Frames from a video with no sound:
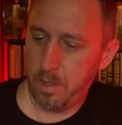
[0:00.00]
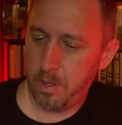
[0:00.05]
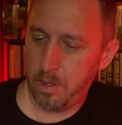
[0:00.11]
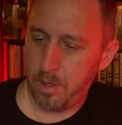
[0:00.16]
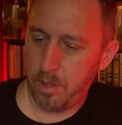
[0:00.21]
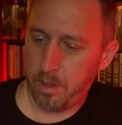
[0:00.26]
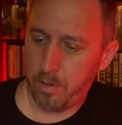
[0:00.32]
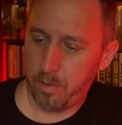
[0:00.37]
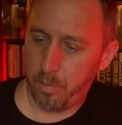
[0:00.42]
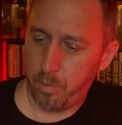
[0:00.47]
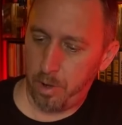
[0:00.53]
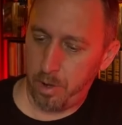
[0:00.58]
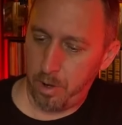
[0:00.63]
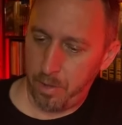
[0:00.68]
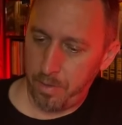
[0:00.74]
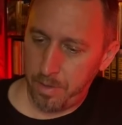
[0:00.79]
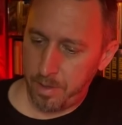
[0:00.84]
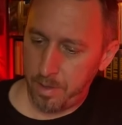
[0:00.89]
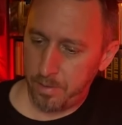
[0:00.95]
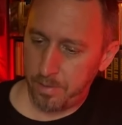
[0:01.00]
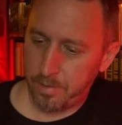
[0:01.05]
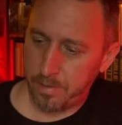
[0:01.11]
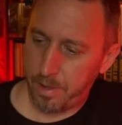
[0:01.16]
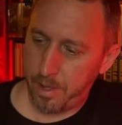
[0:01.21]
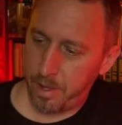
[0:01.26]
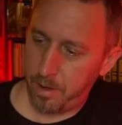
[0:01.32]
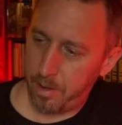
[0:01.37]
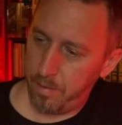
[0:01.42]
The other one on the
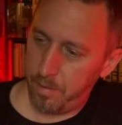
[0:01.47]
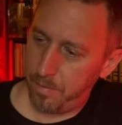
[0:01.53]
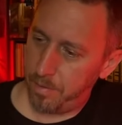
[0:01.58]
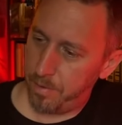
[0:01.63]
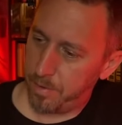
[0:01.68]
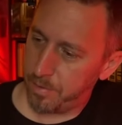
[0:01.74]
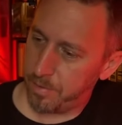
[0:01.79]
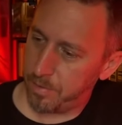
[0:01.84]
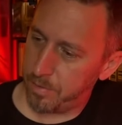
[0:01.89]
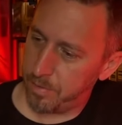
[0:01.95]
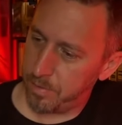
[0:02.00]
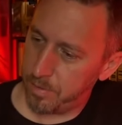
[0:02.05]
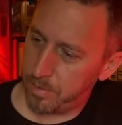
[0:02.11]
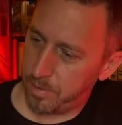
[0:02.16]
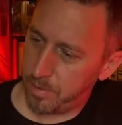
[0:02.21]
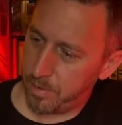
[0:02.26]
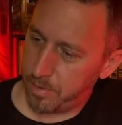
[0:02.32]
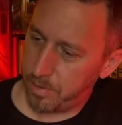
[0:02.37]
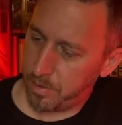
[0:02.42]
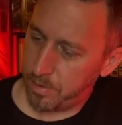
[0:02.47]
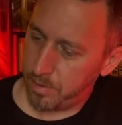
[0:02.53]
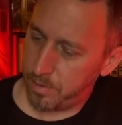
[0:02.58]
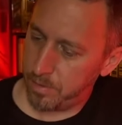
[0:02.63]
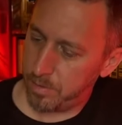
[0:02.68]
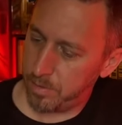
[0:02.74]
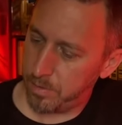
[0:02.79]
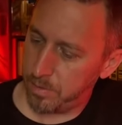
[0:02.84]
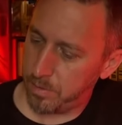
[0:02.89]
inside of this is,